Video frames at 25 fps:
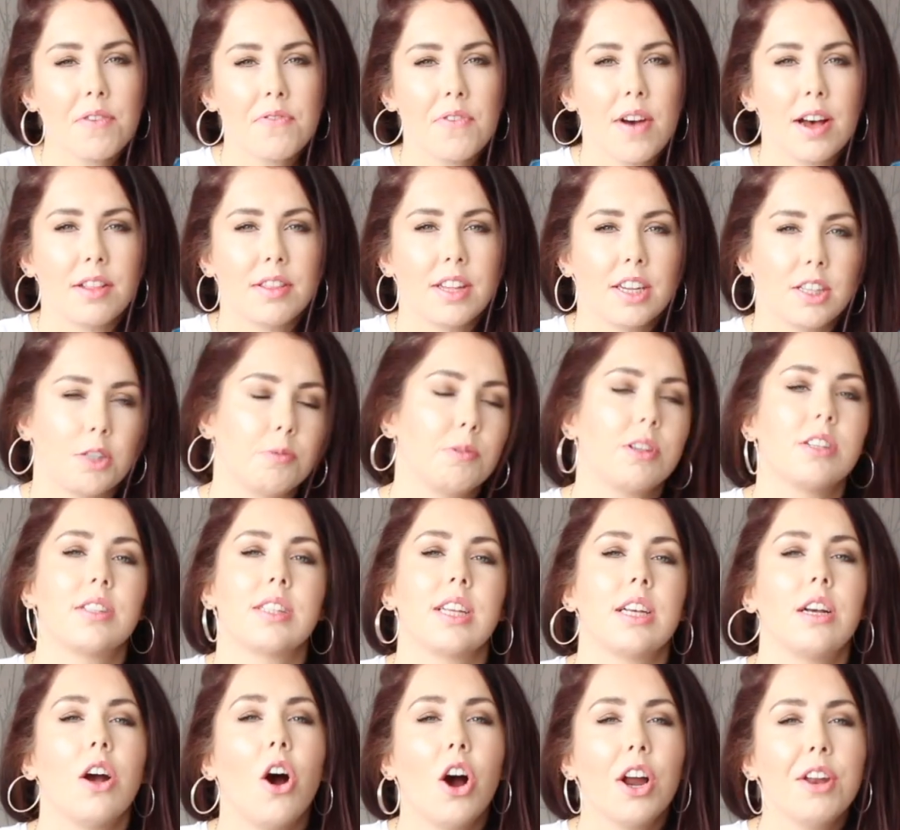I found this
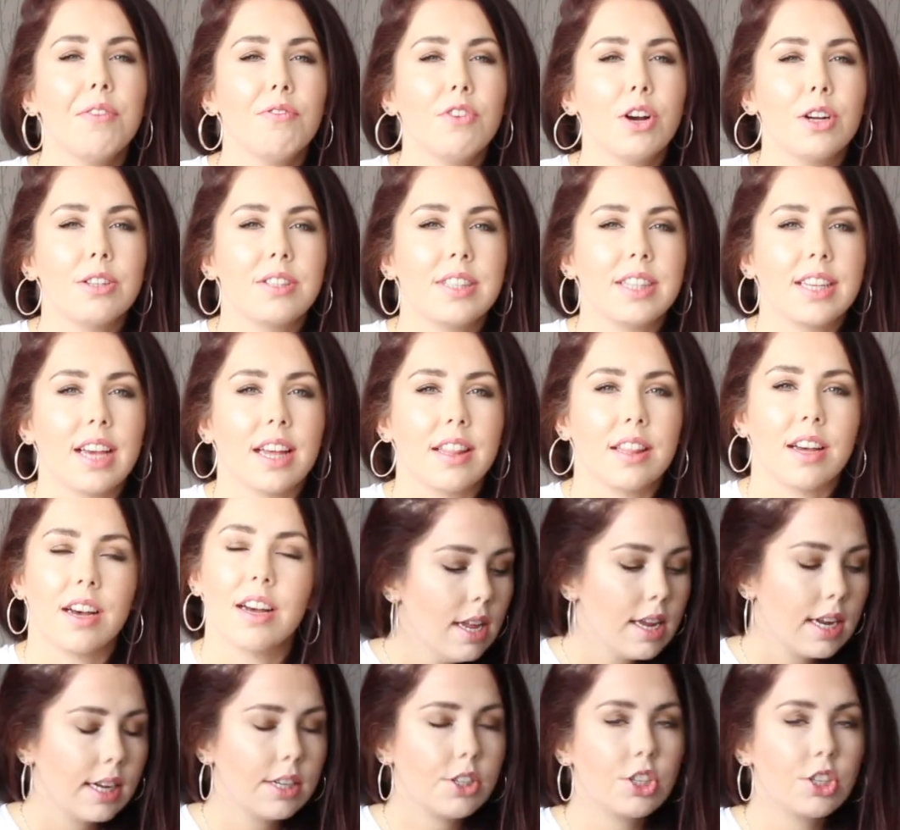because they kind of go together.